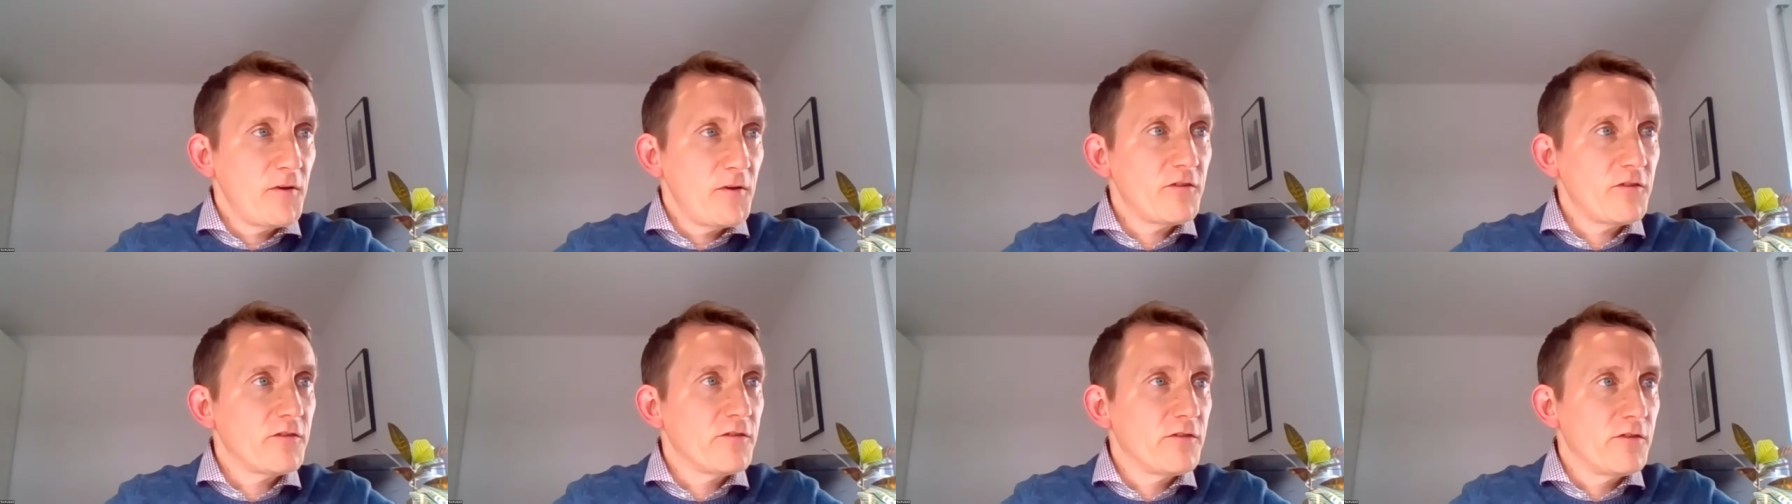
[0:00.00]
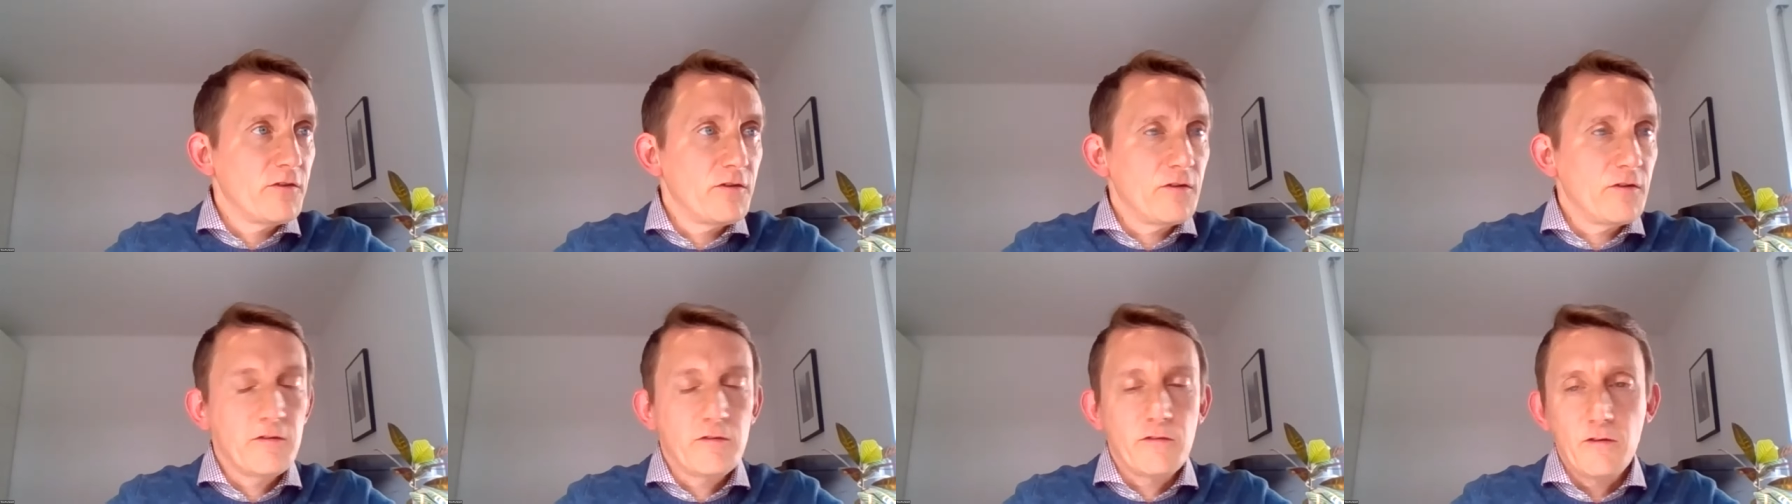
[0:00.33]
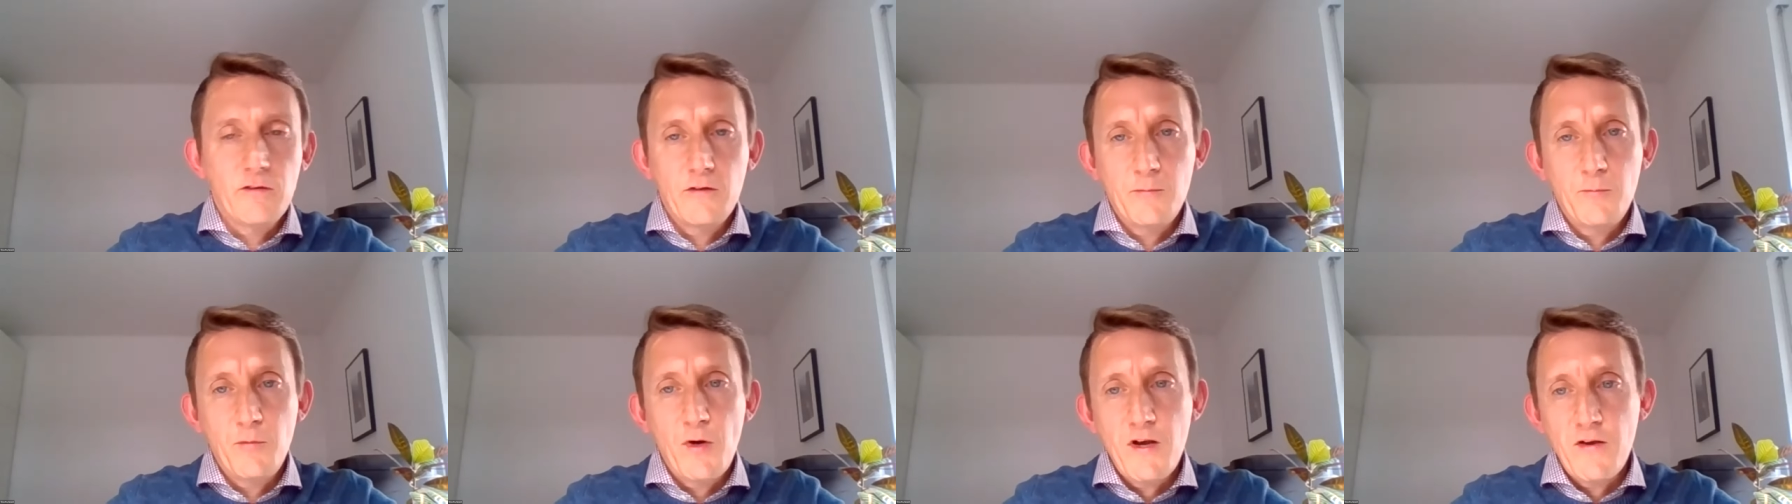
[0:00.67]
much to,
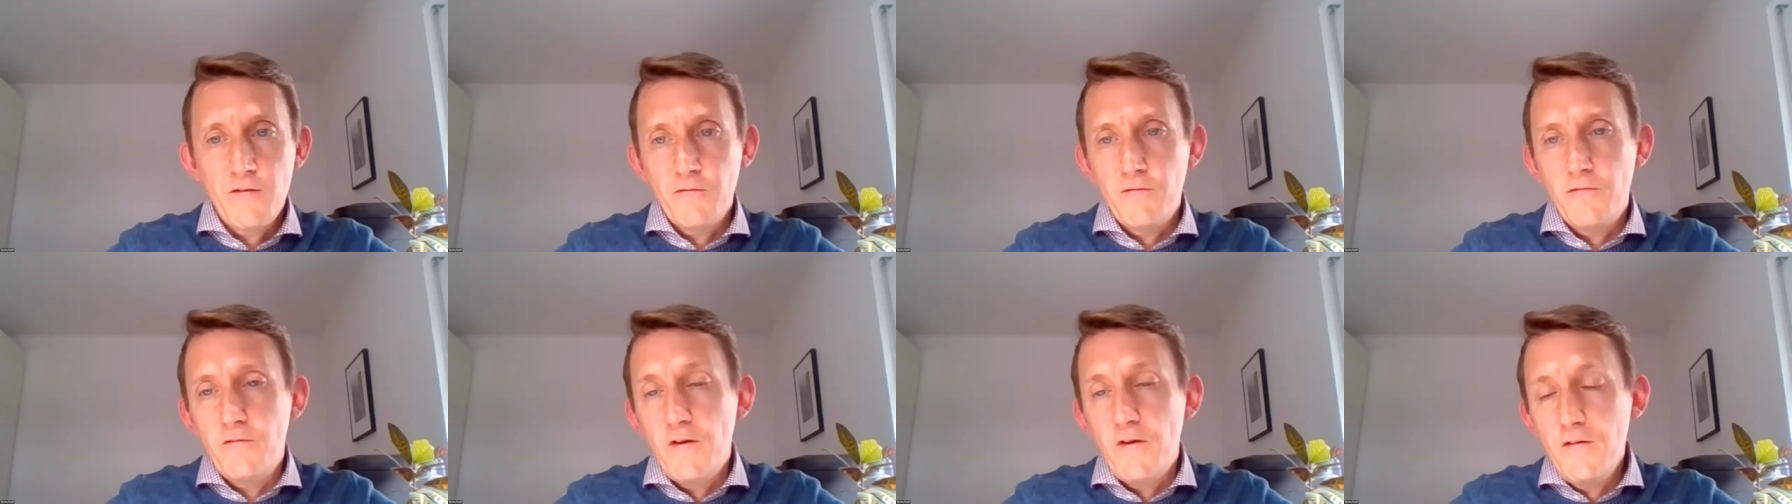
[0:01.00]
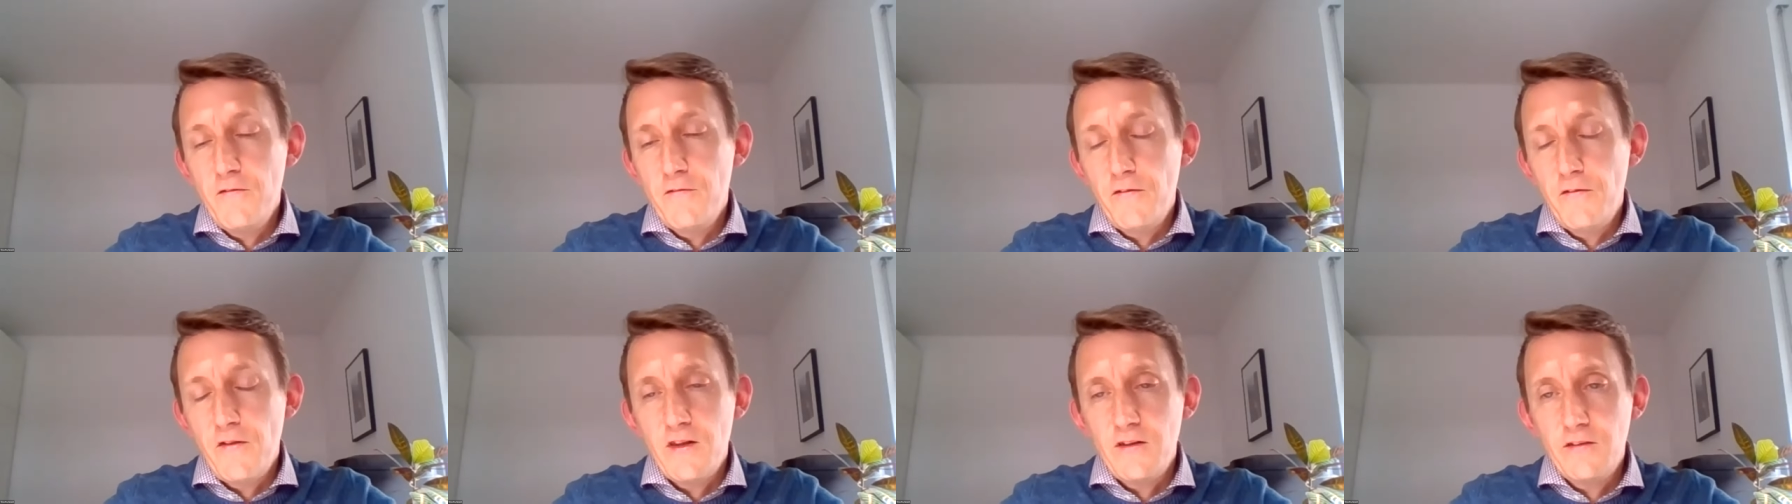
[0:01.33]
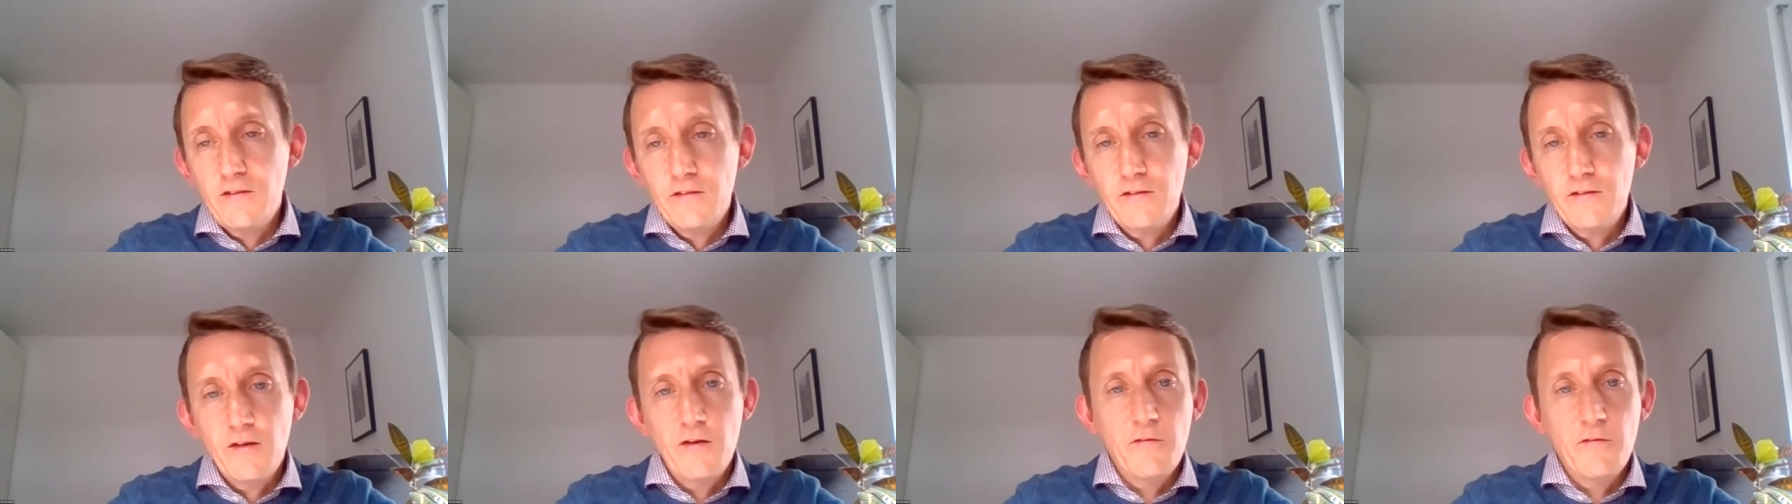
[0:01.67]
to Brendan Finn for
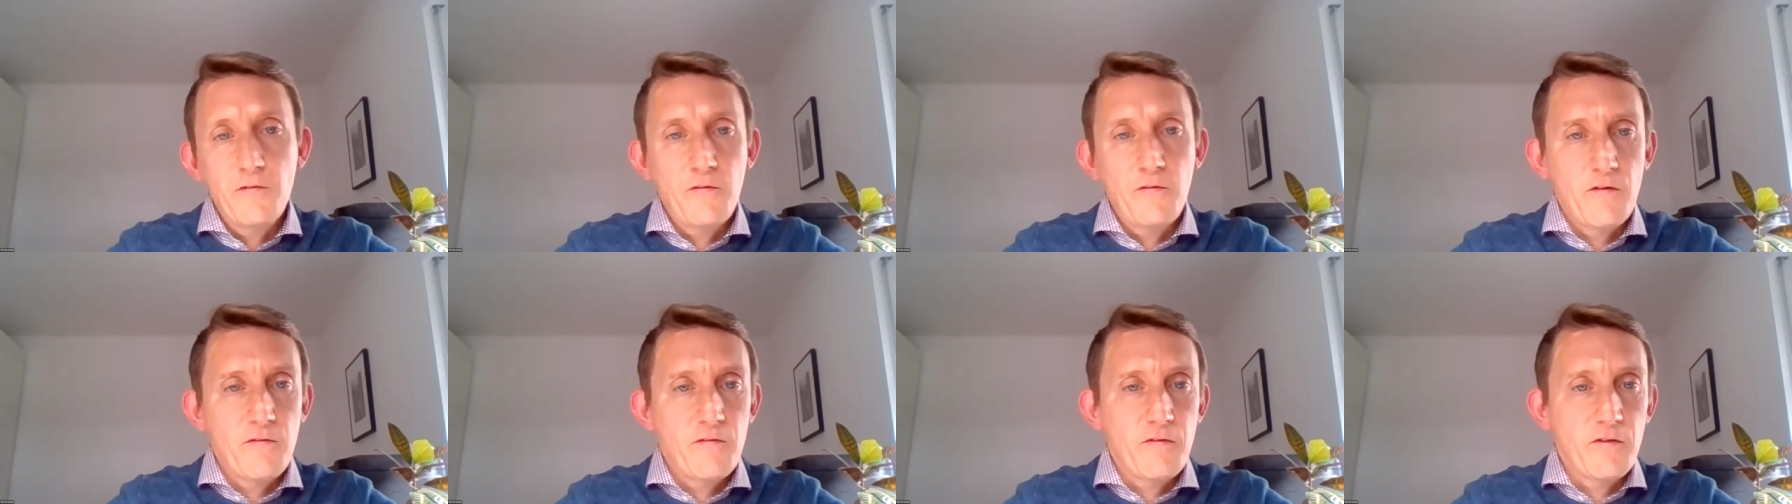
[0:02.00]
this for,